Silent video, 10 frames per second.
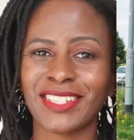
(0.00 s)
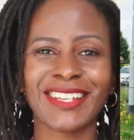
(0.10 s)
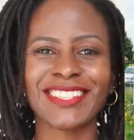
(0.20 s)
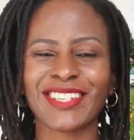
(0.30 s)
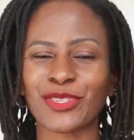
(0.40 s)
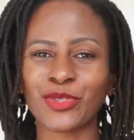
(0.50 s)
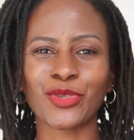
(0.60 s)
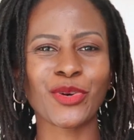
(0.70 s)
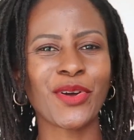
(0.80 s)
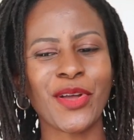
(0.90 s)
She doesn't
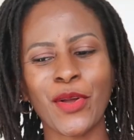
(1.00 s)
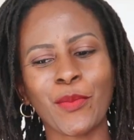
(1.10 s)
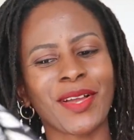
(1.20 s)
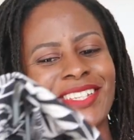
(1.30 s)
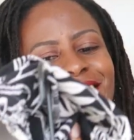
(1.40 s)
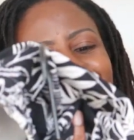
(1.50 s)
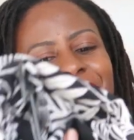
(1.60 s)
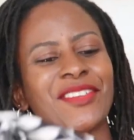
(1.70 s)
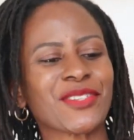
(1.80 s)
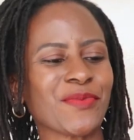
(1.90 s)
sew, but she
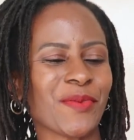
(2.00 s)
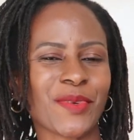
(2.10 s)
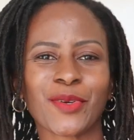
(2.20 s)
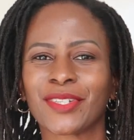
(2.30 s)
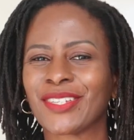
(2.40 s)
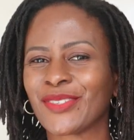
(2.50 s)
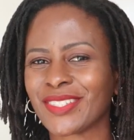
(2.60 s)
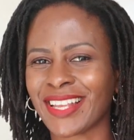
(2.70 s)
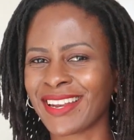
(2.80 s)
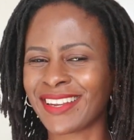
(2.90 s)
gave it to me because she
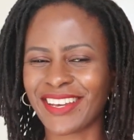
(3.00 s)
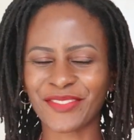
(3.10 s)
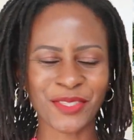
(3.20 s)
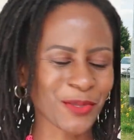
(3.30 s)
knows I love